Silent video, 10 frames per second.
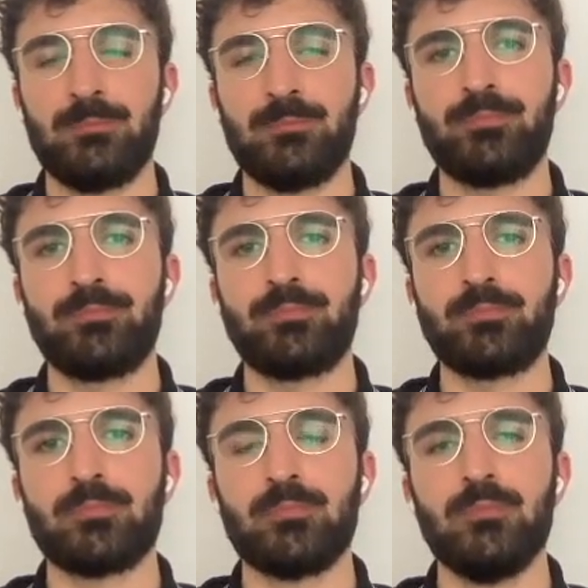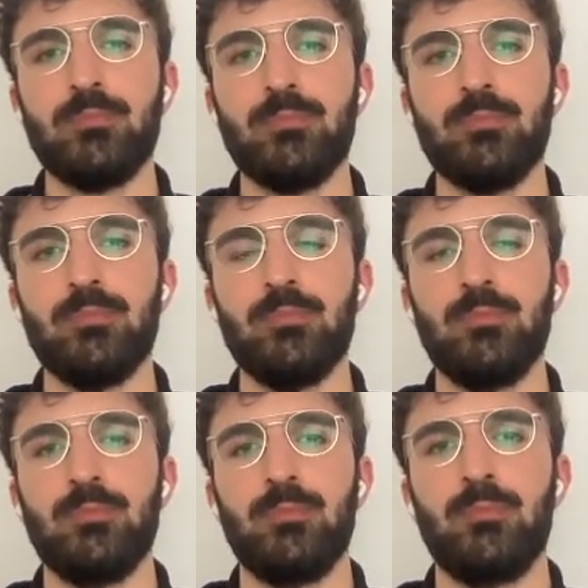
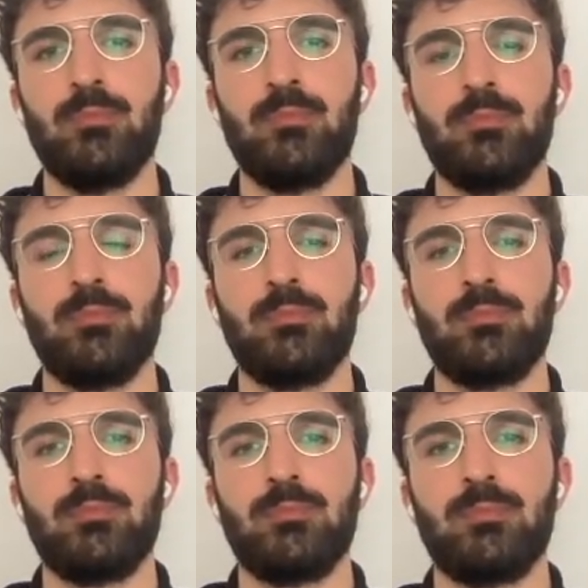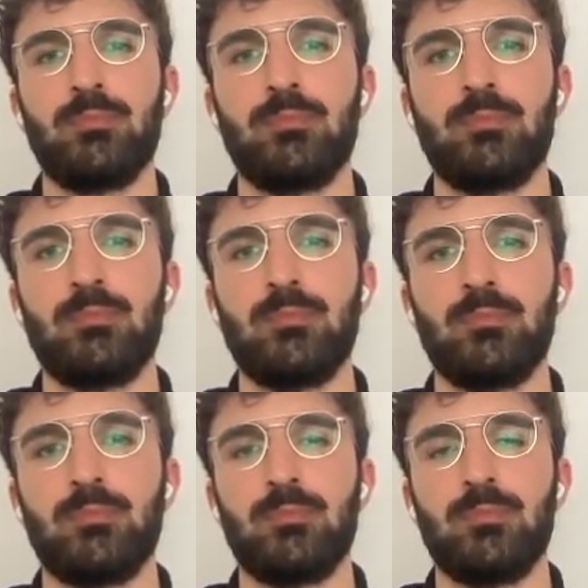
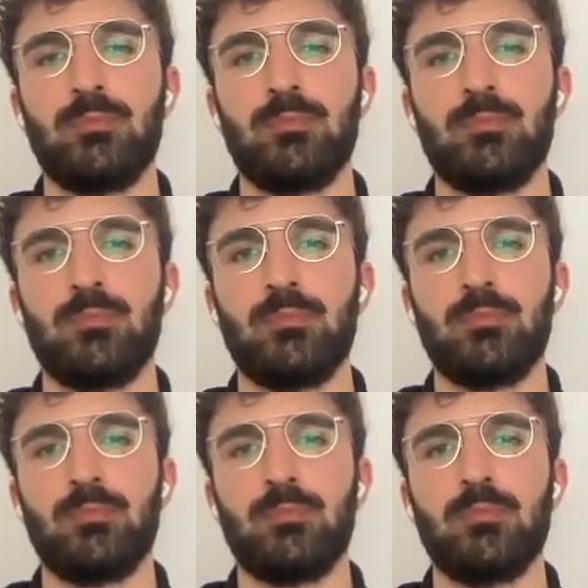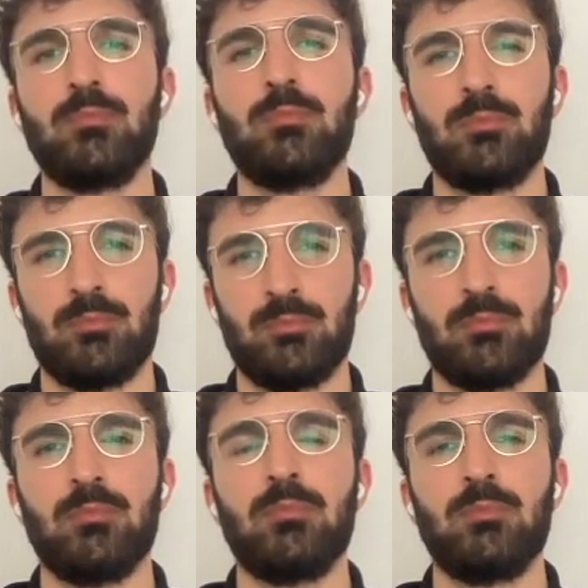
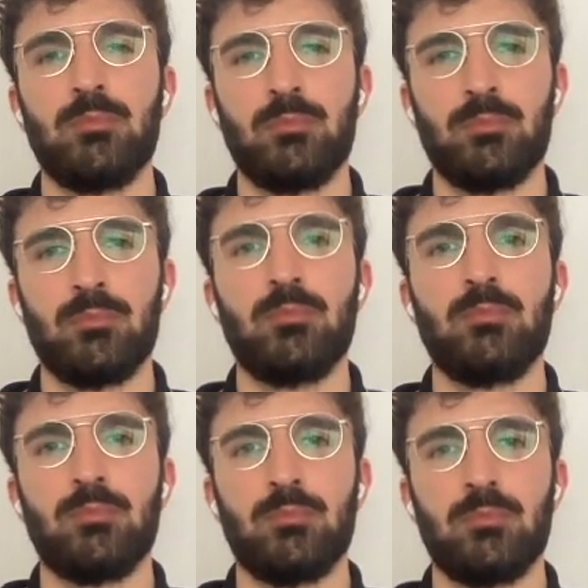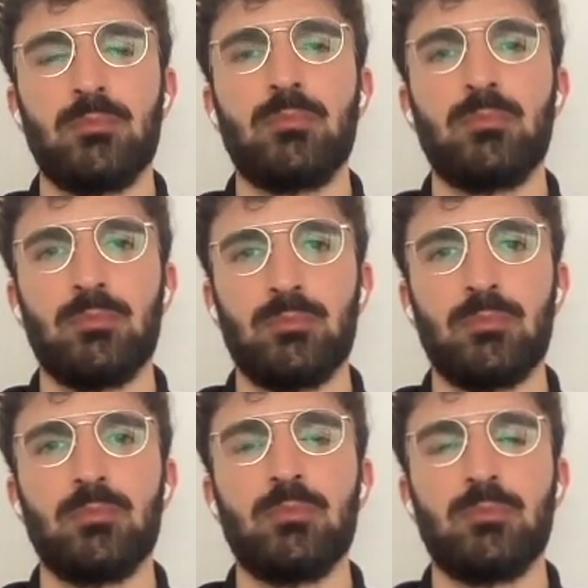
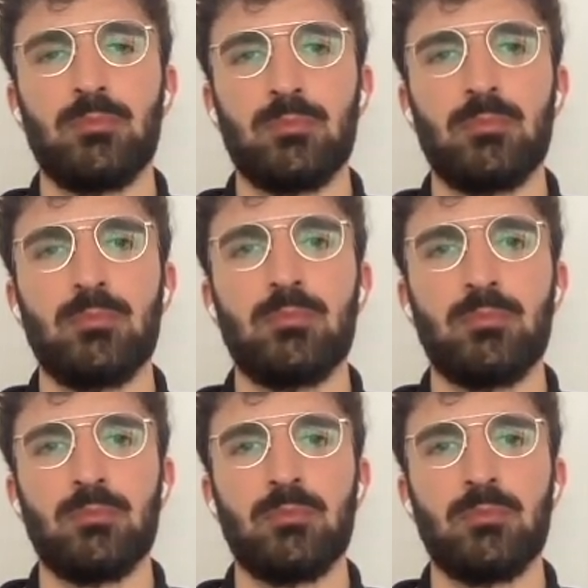No words are spoken by the person on screen.